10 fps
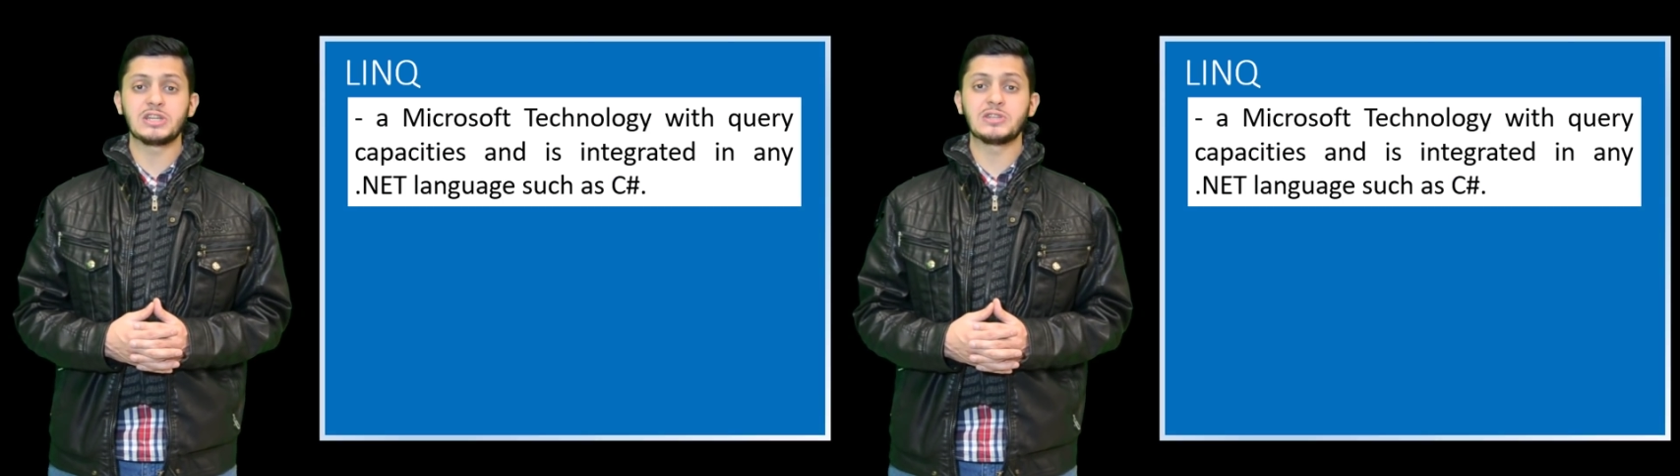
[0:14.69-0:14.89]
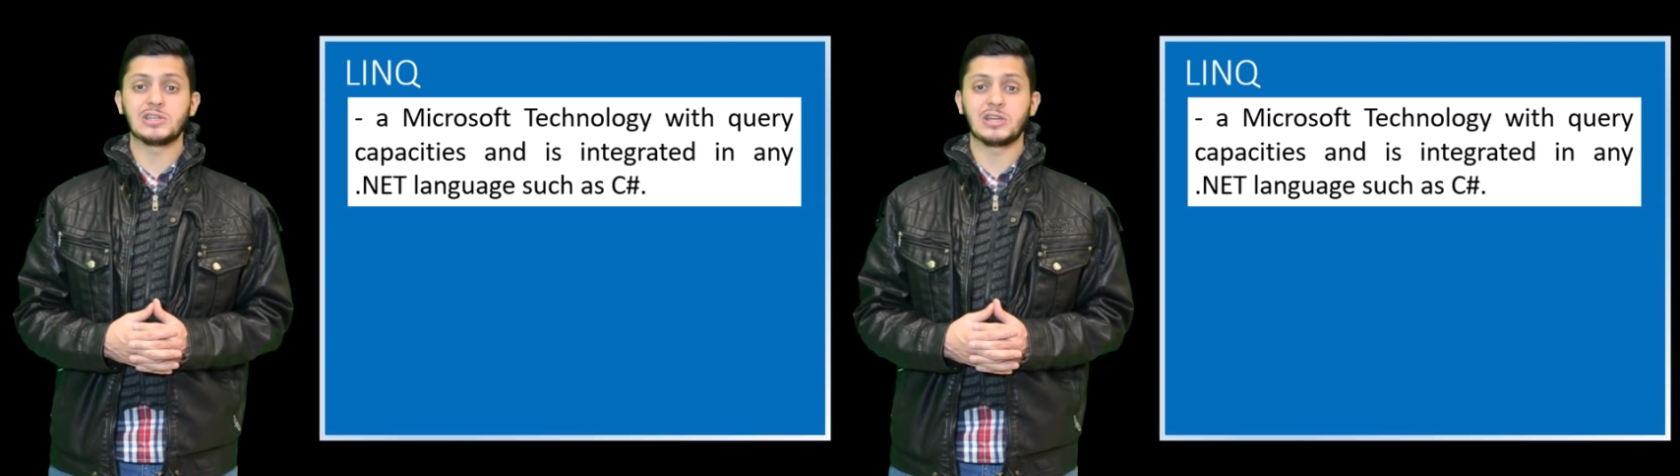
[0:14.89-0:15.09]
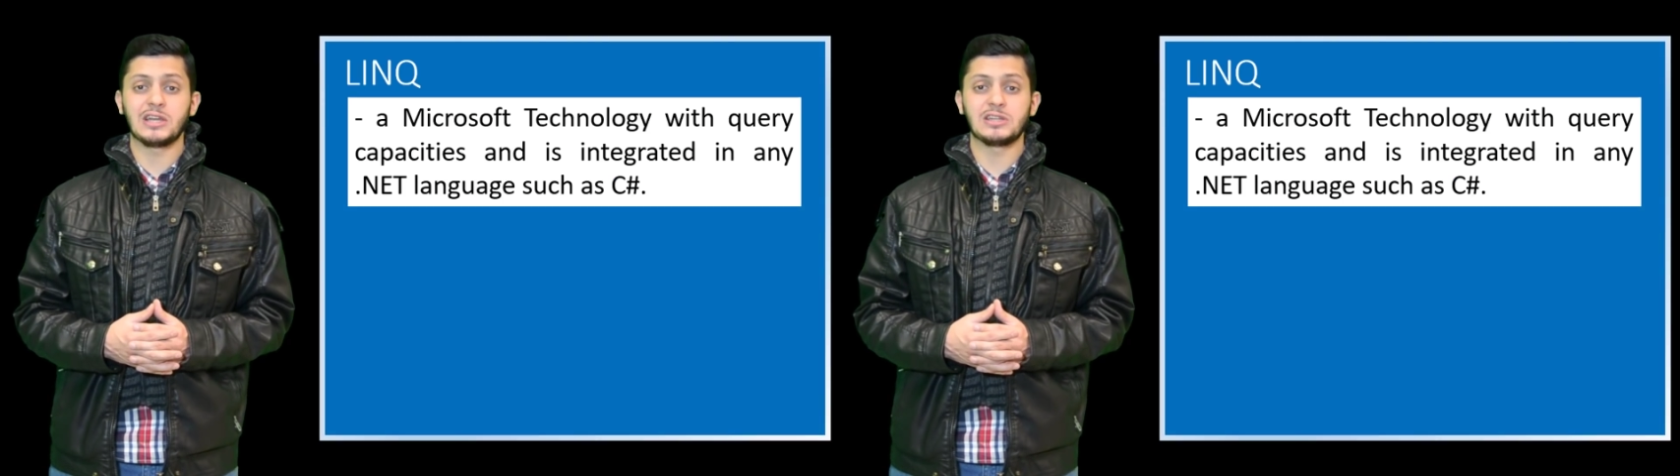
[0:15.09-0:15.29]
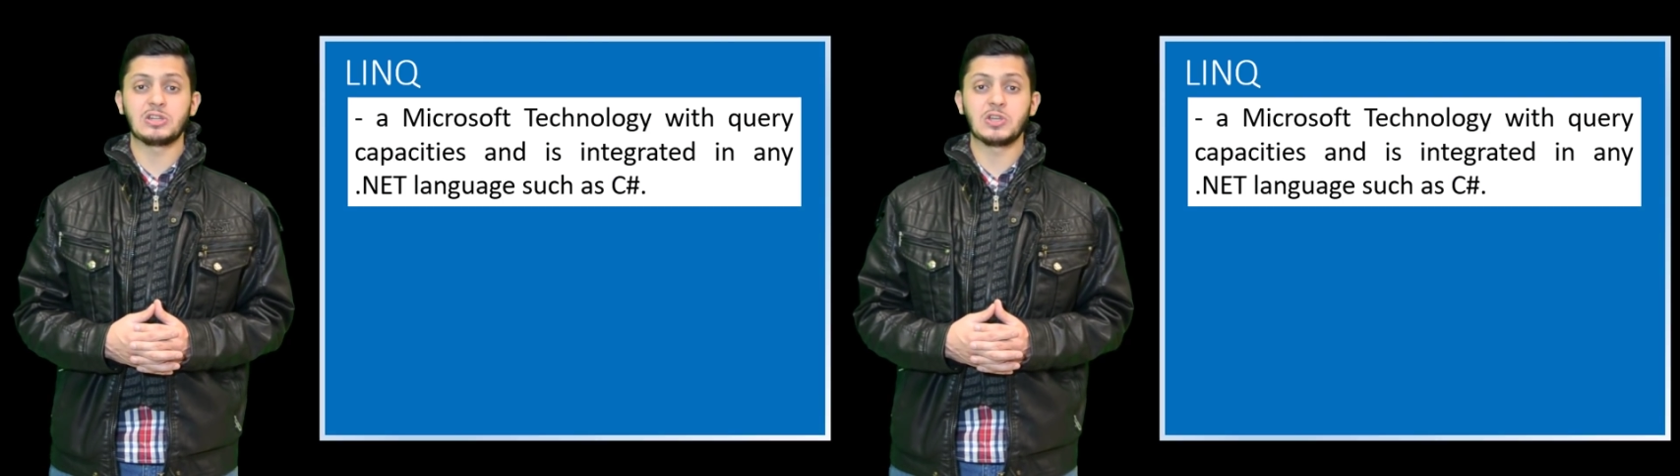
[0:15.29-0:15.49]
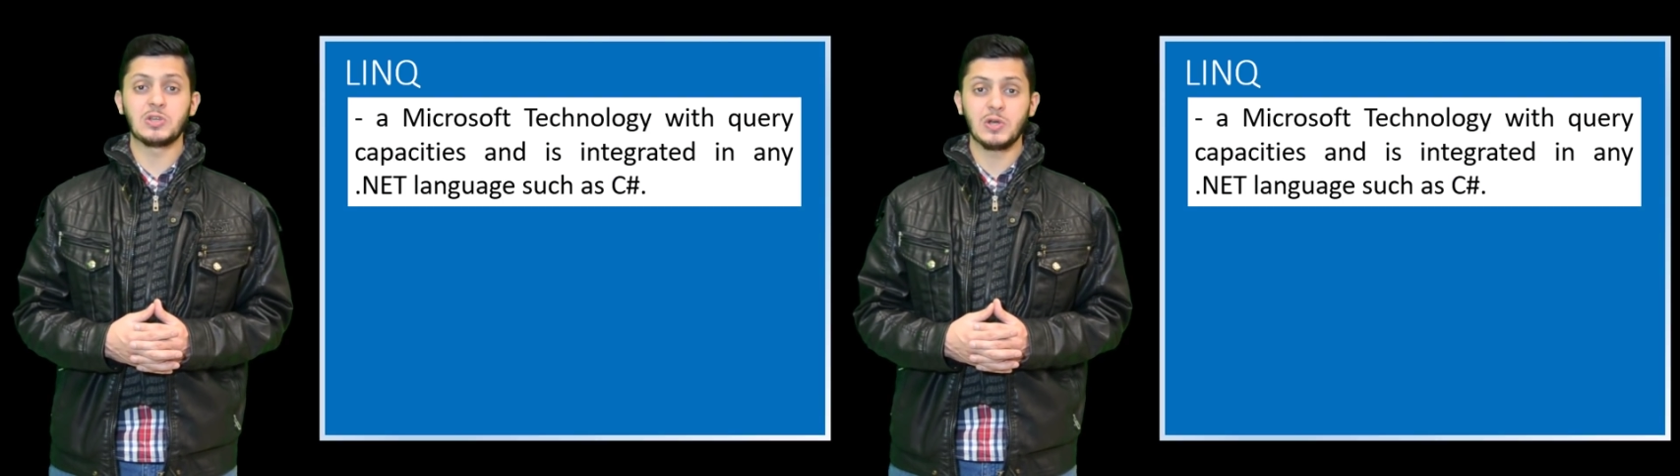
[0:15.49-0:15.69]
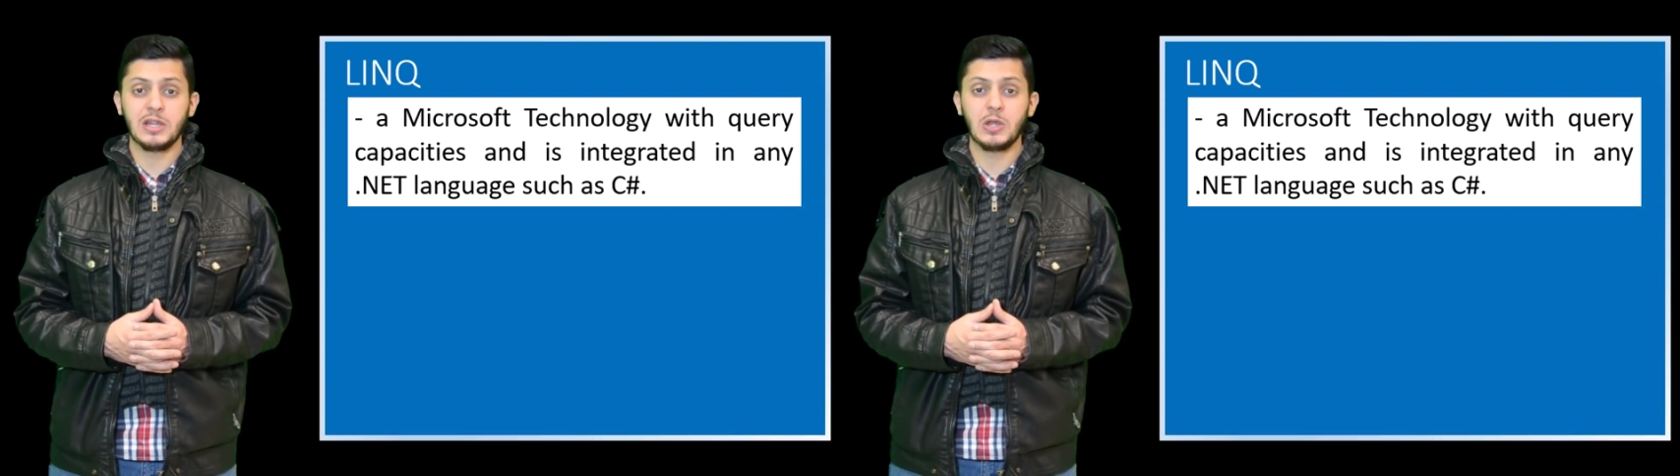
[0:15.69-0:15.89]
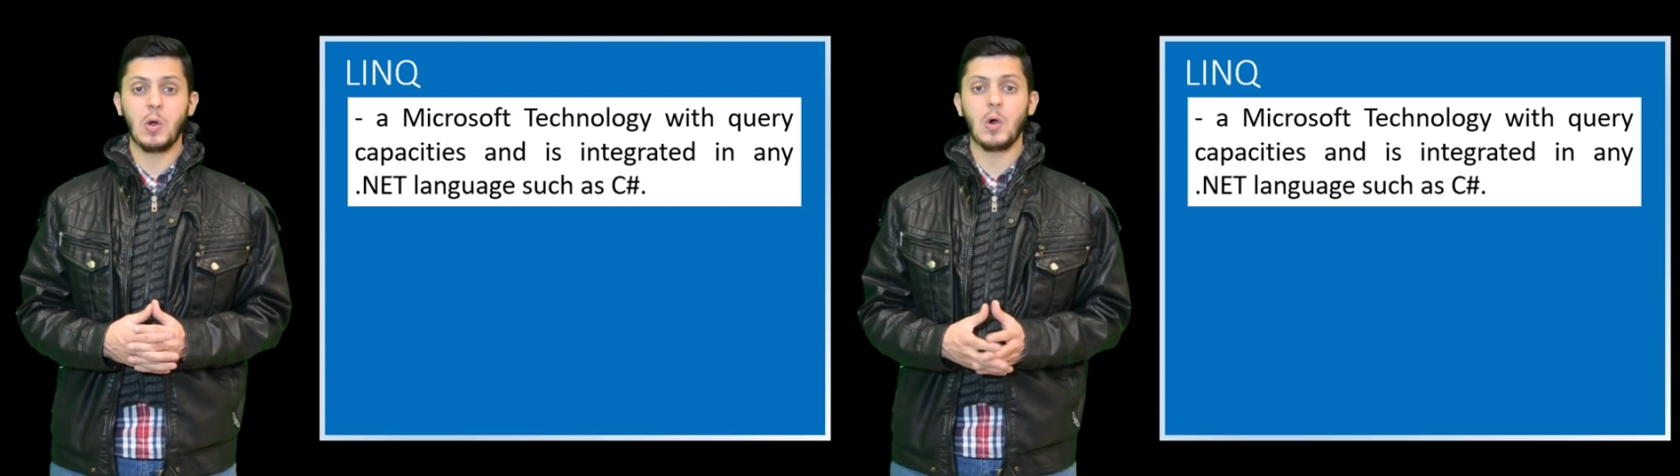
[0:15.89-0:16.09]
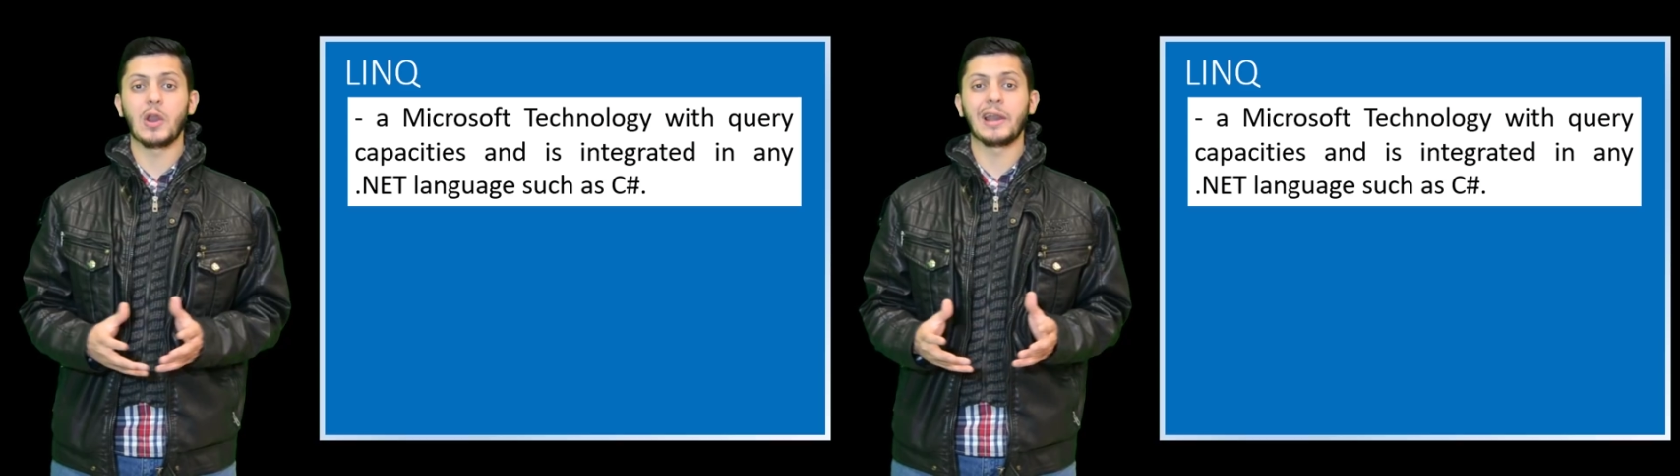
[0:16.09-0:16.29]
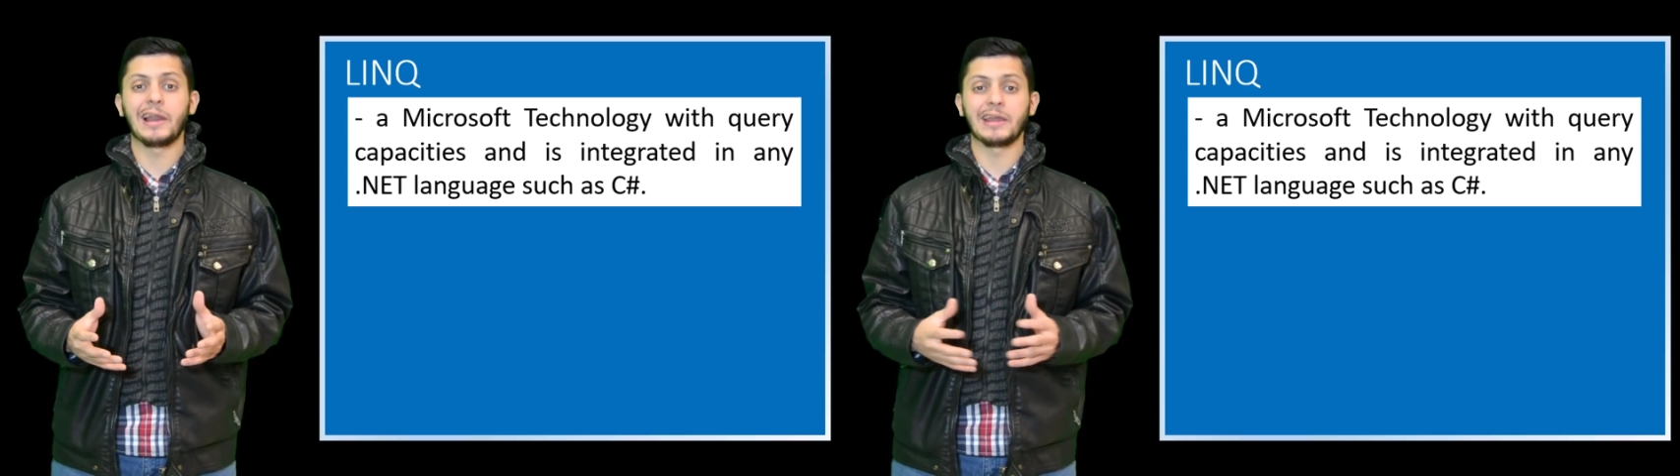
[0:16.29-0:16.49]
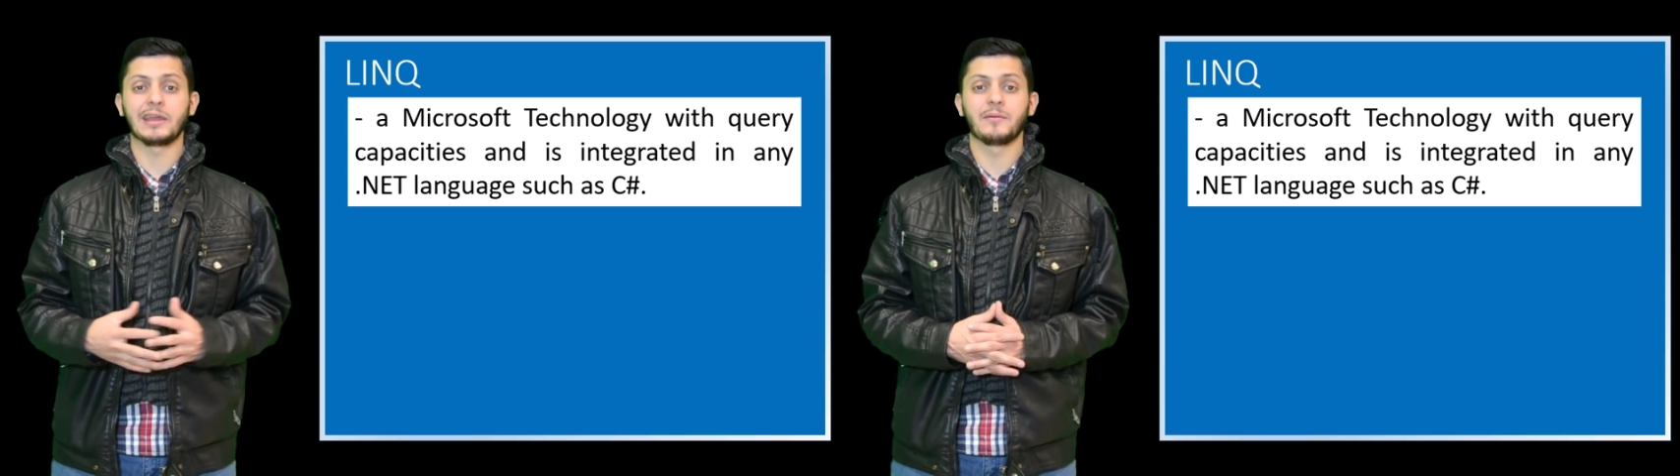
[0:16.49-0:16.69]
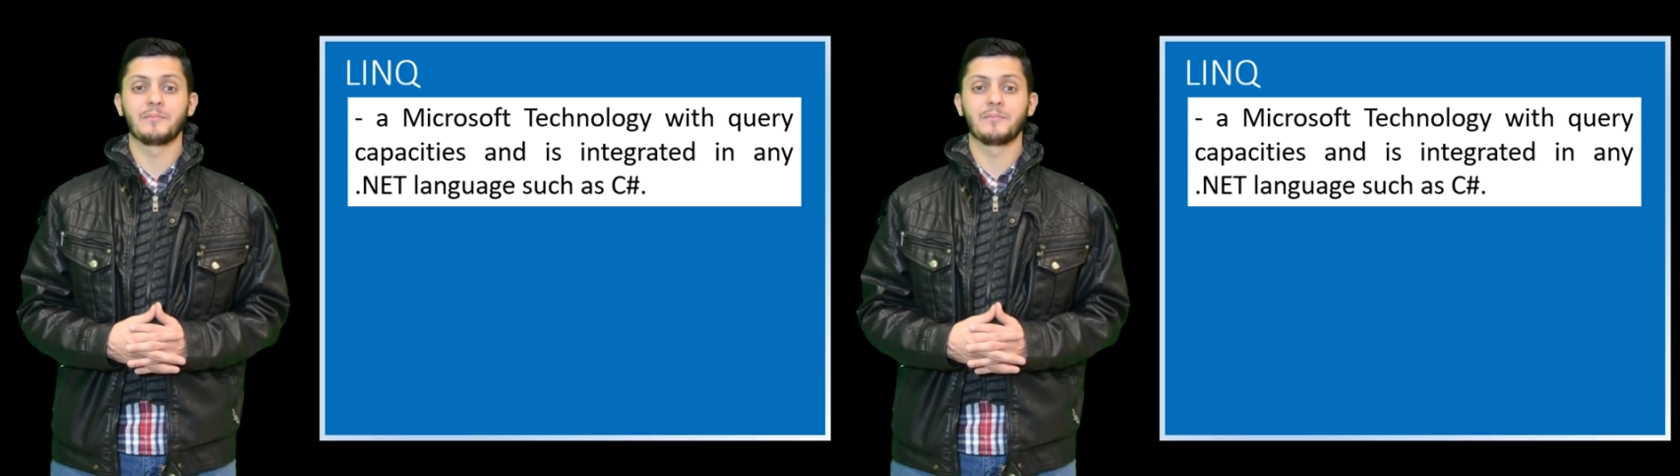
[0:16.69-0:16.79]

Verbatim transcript: Integrated Query or LINQ.